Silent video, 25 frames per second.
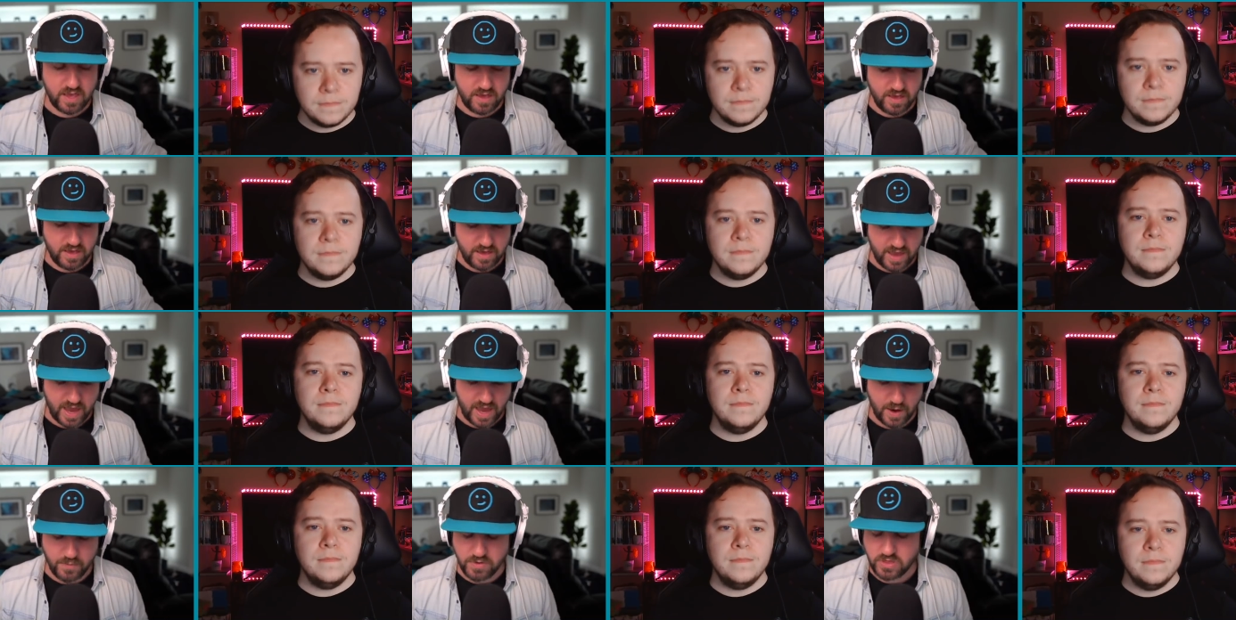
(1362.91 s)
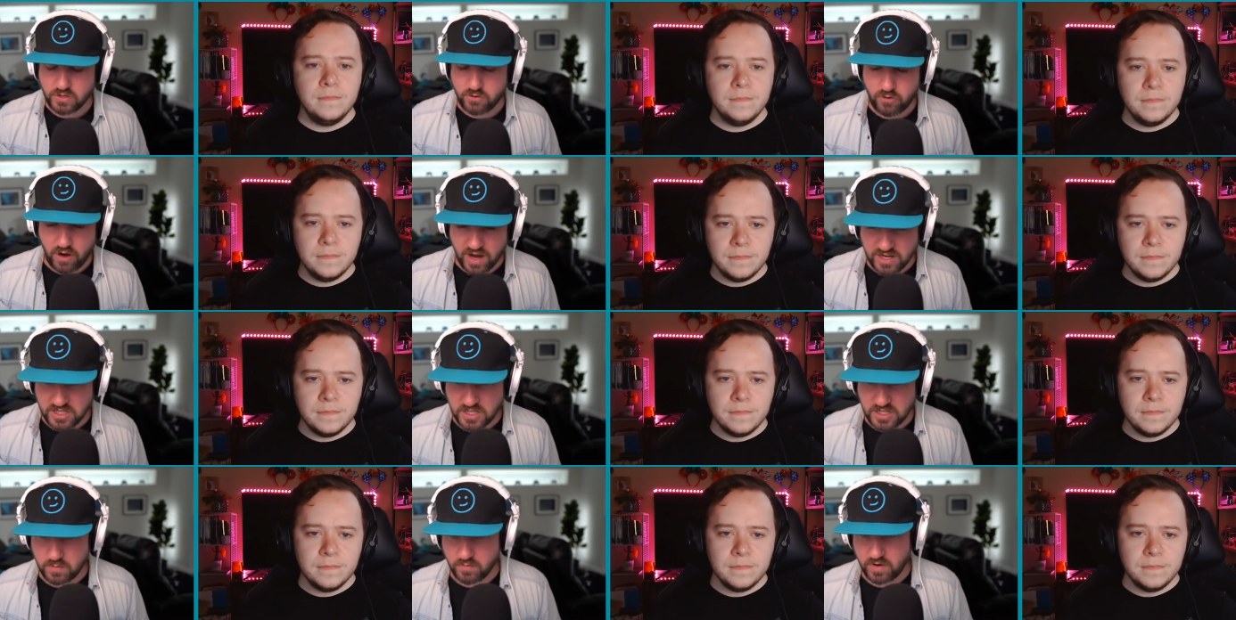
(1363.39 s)
Speaker 1: Mm. And with
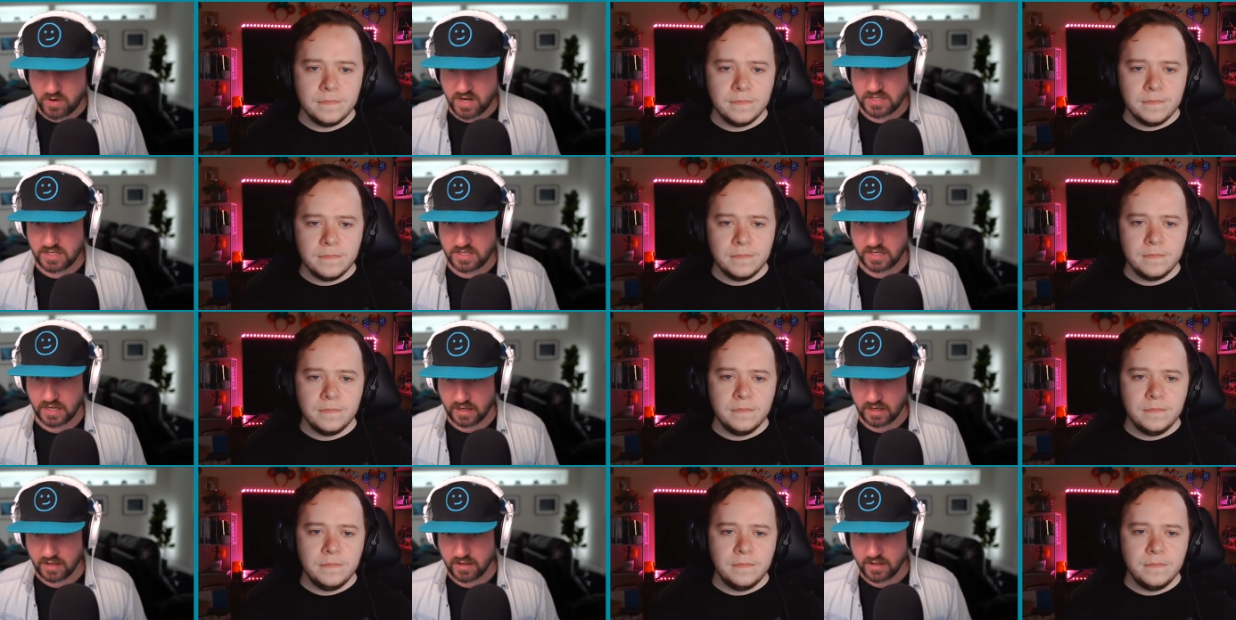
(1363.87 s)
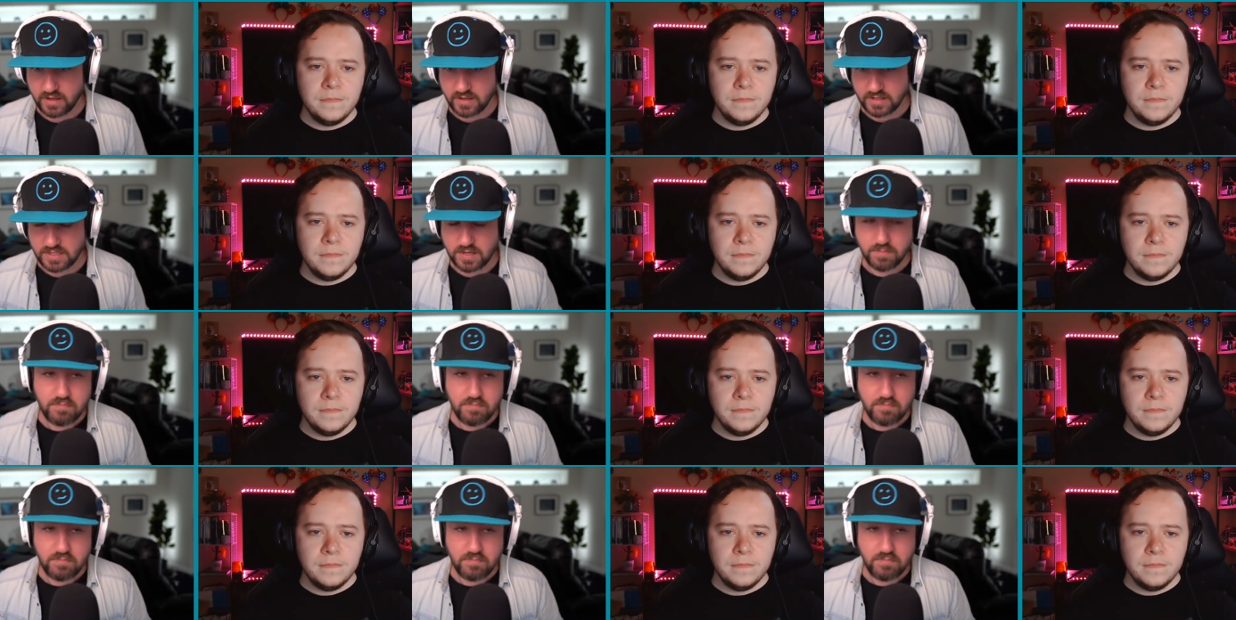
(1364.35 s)
Crash Team Racing, to